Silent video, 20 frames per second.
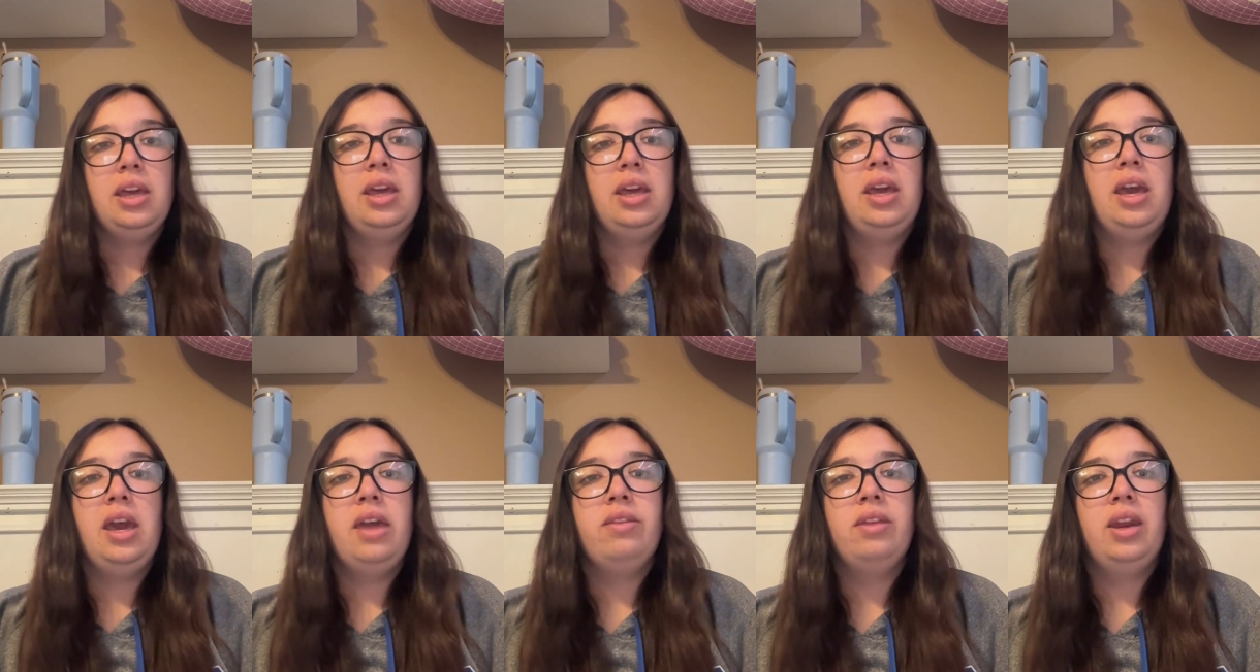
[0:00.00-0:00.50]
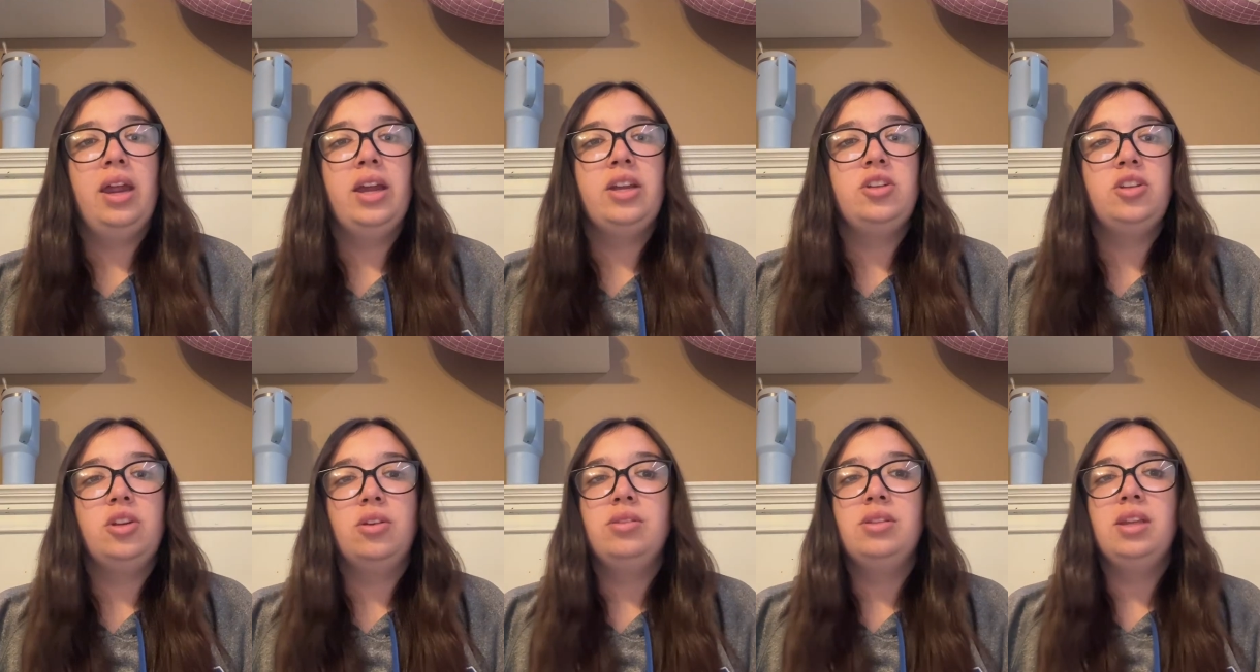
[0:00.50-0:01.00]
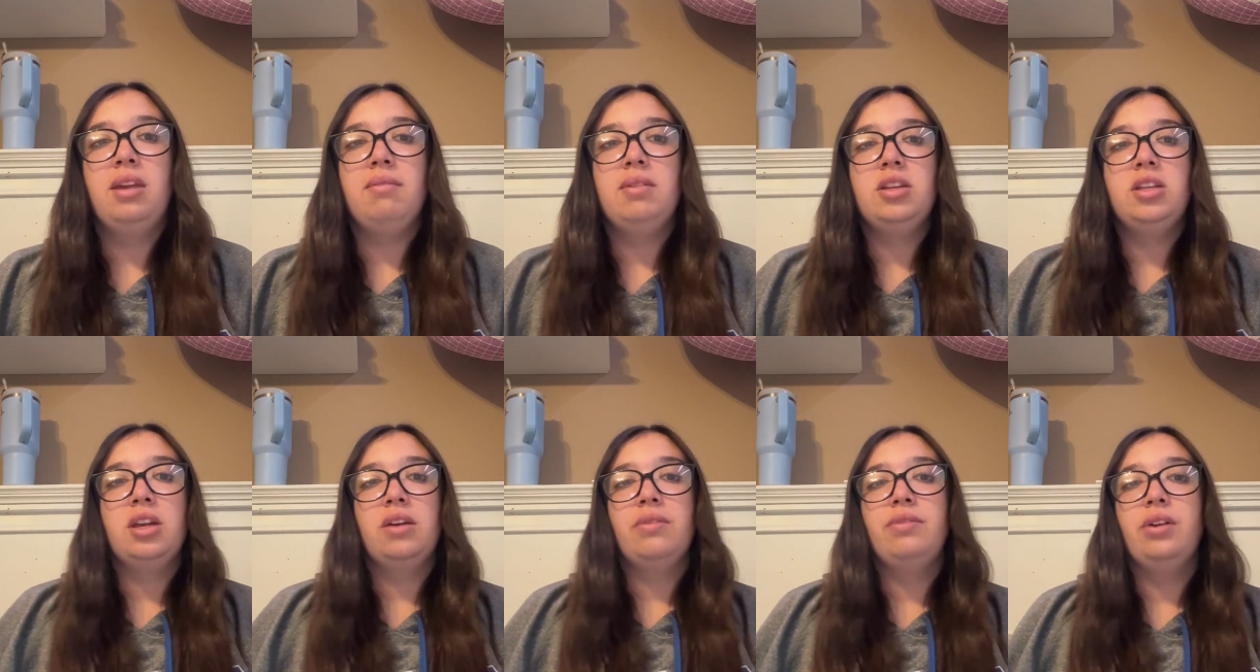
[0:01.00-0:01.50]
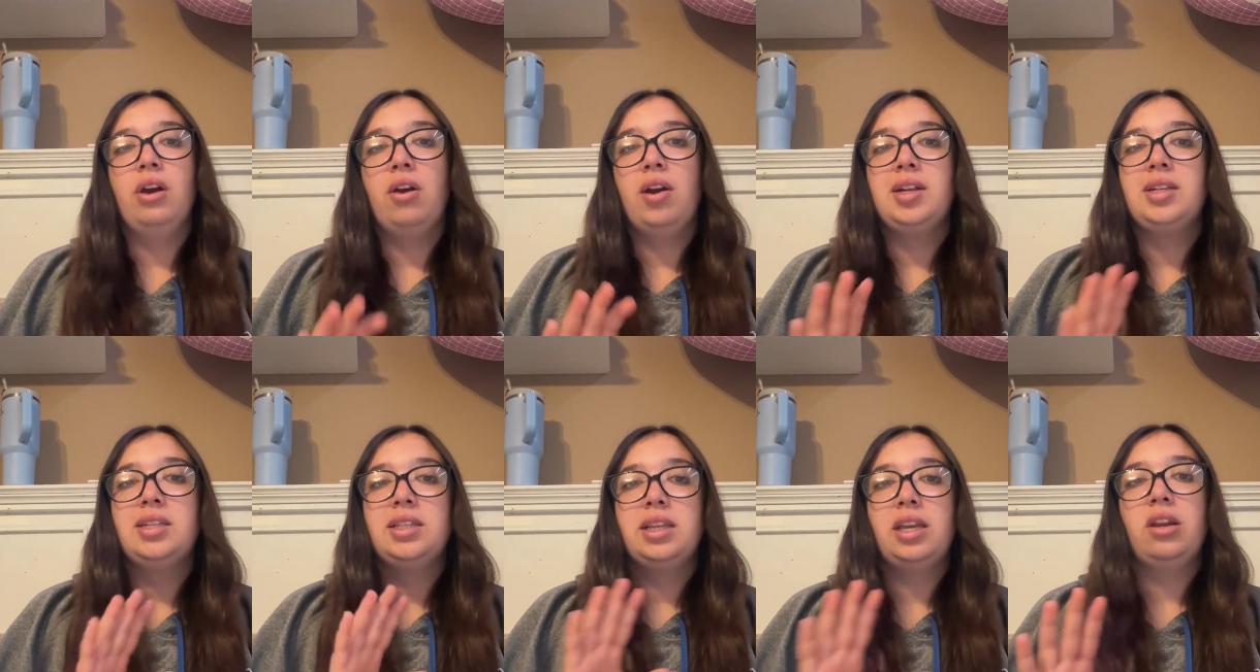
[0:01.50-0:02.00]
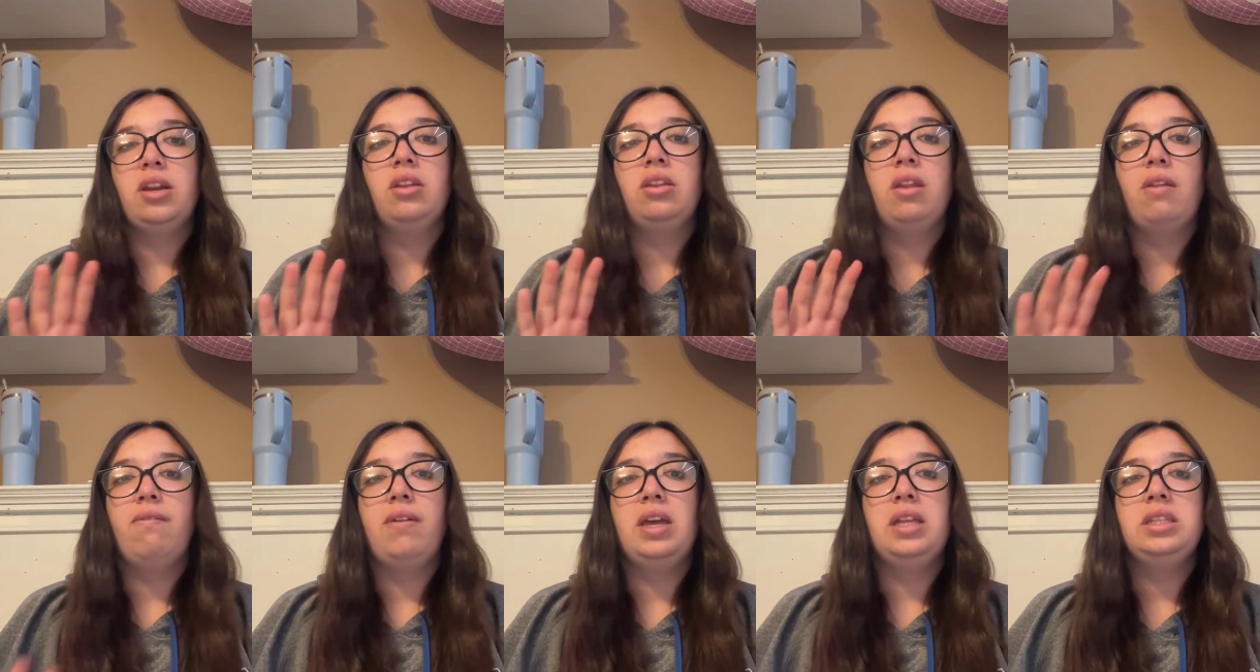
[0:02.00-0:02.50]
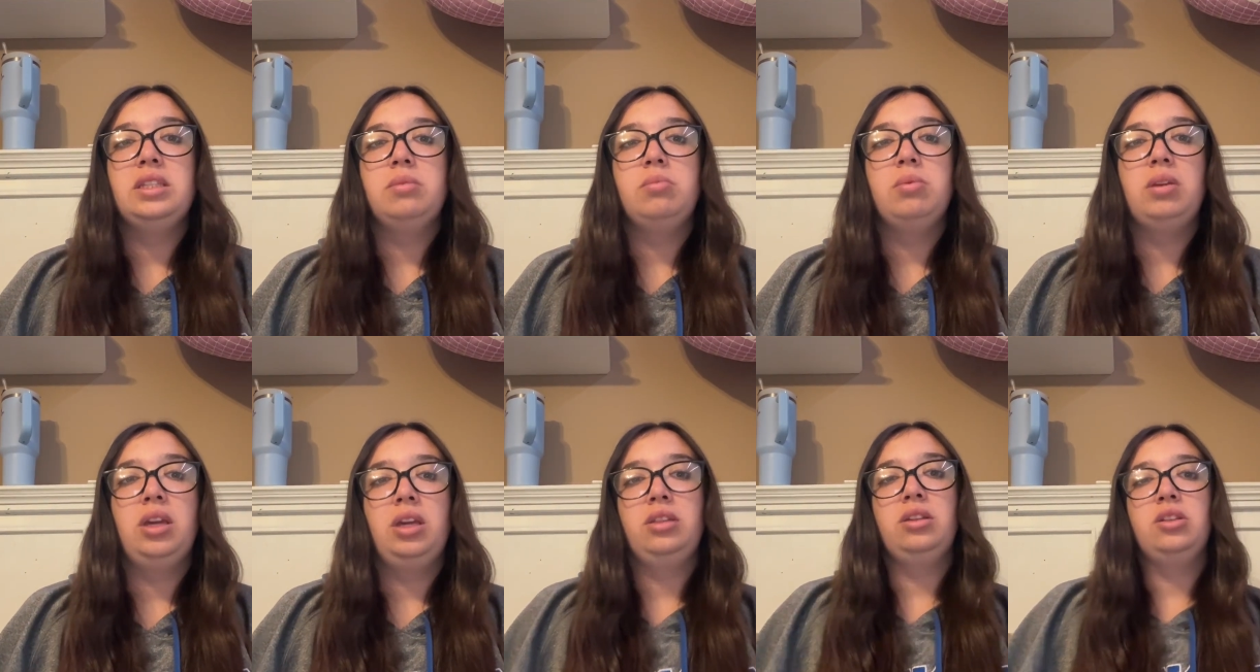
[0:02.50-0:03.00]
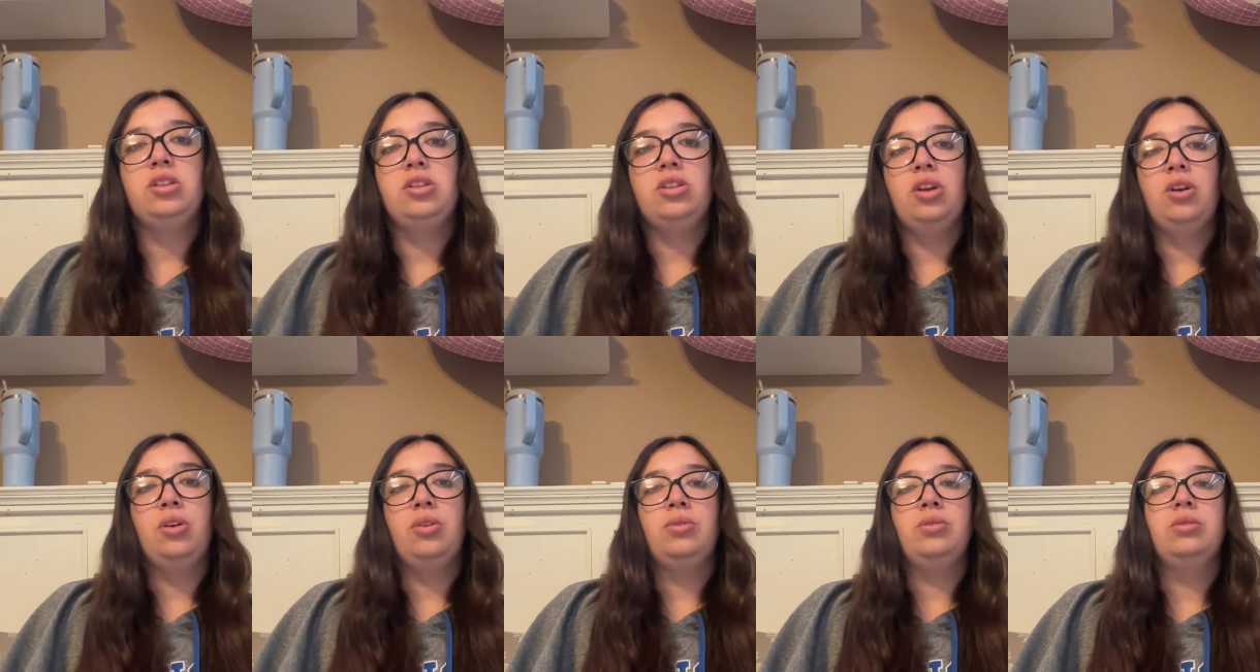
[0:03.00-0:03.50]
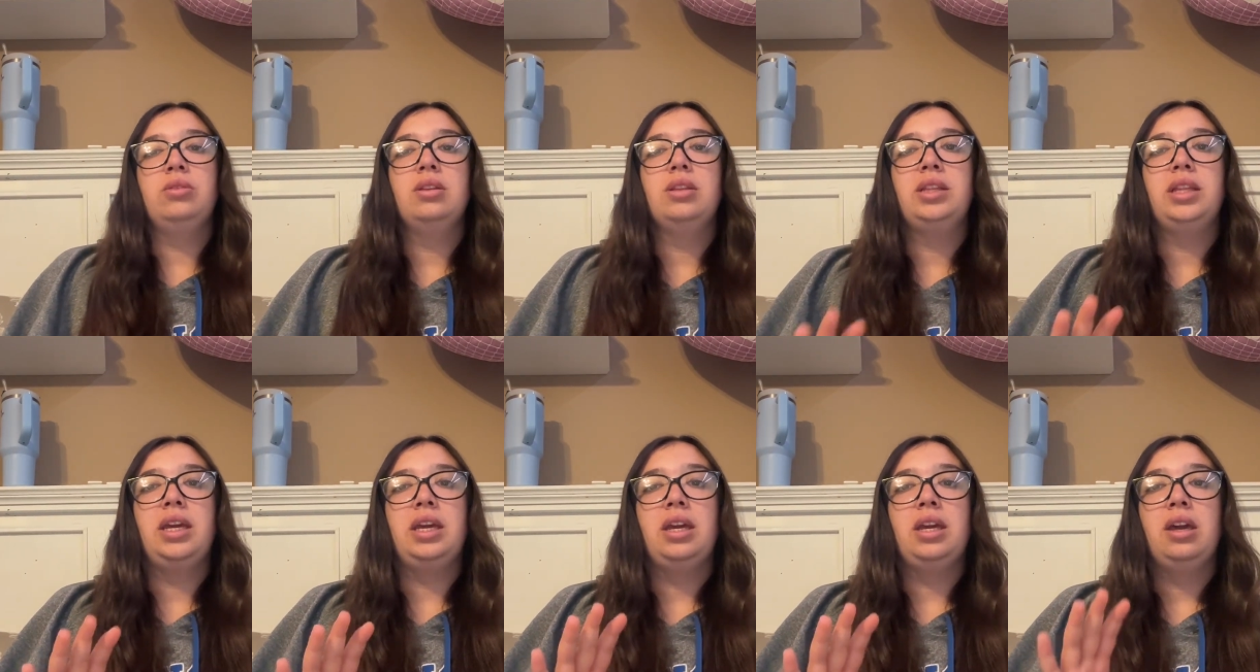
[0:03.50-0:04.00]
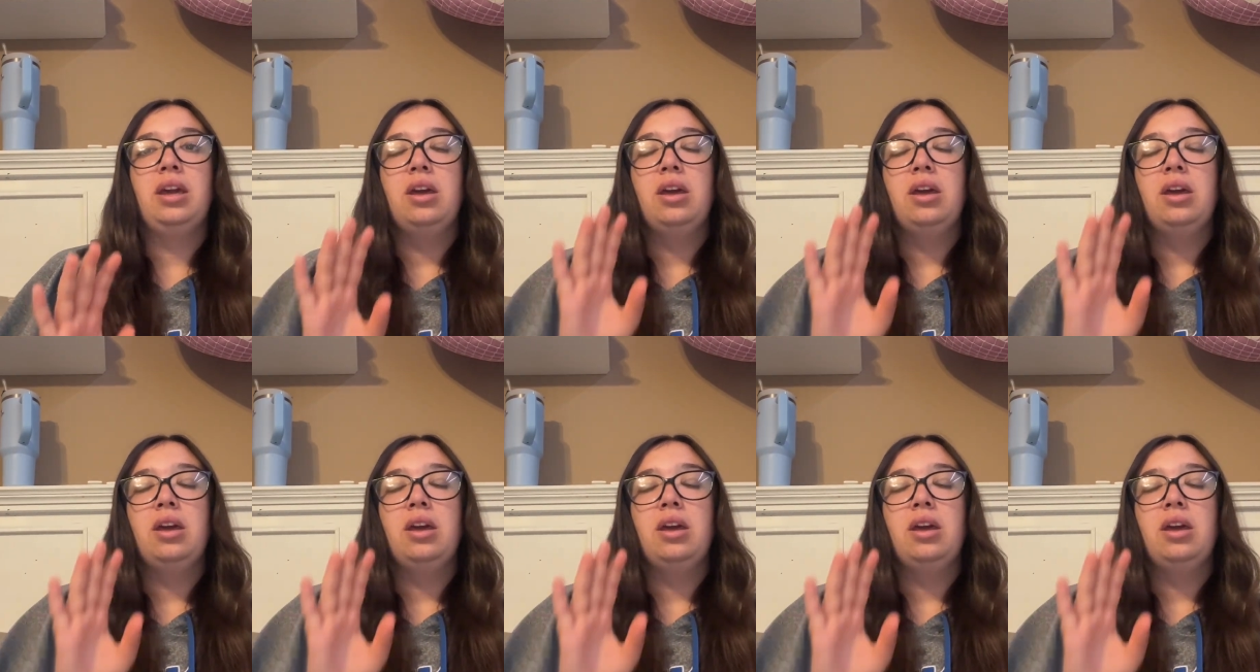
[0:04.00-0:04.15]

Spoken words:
And then I chose the image of the hearts laid on the fence because it shows like